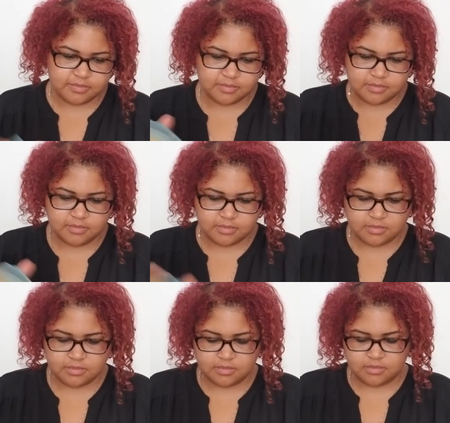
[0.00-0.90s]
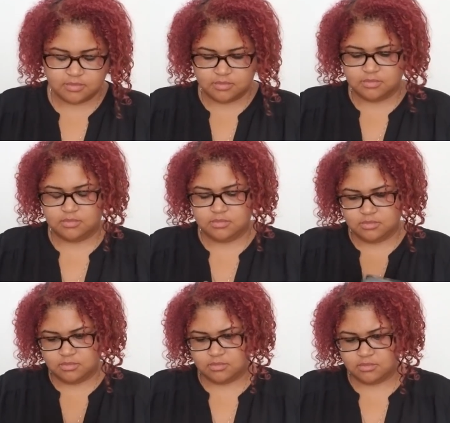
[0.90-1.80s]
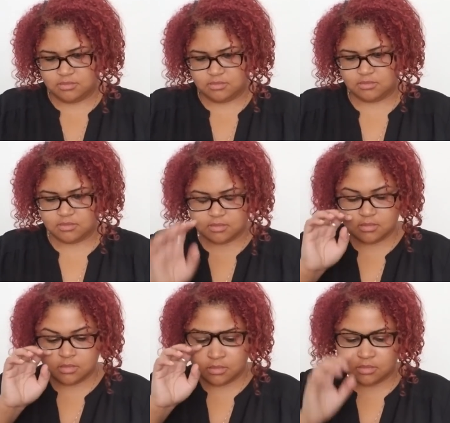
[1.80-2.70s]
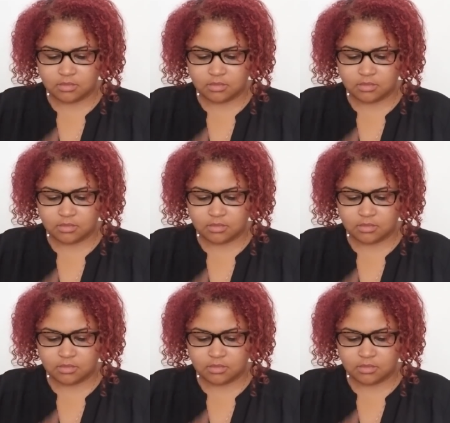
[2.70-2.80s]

(silence)